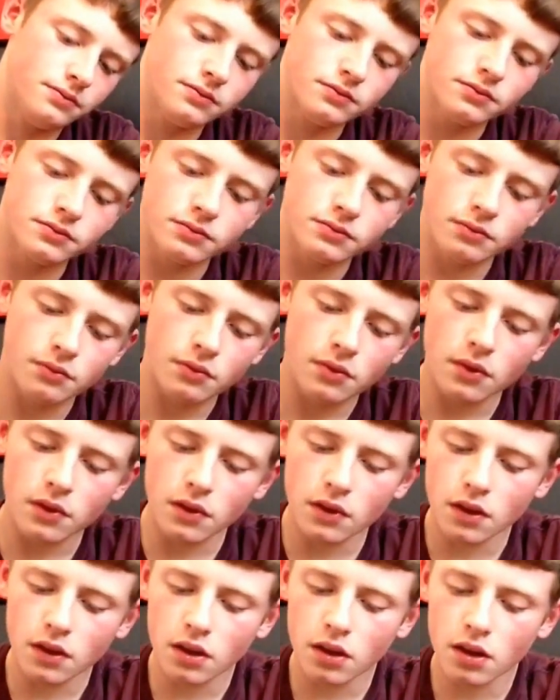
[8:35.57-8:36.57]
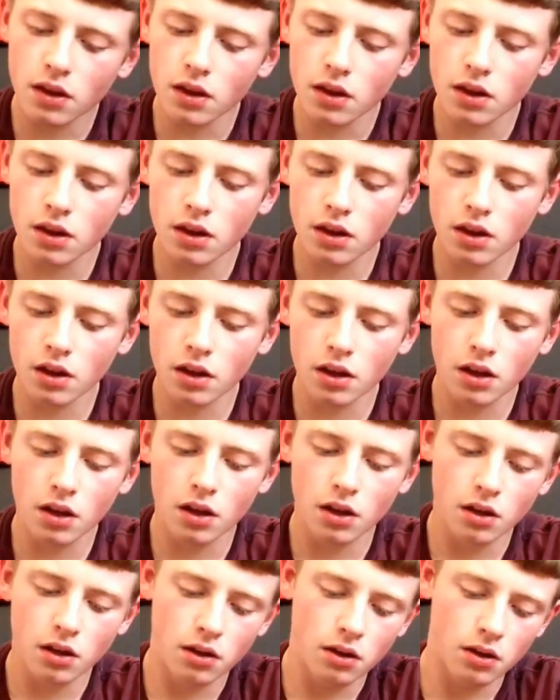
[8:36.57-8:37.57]

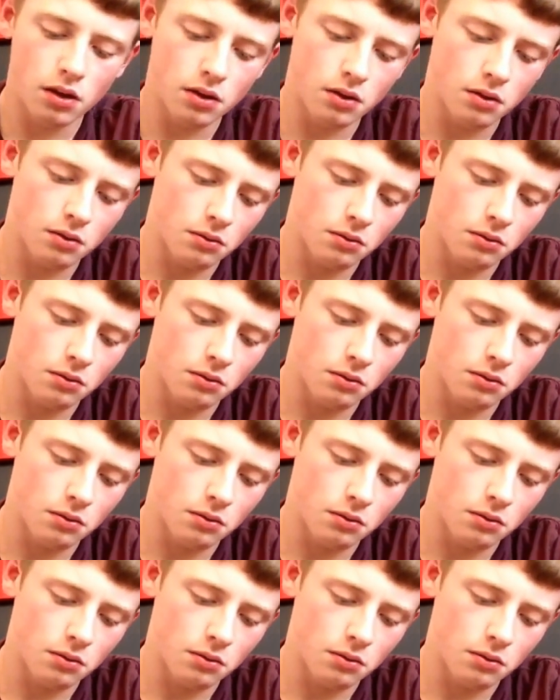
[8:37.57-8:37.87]
Nothing is said.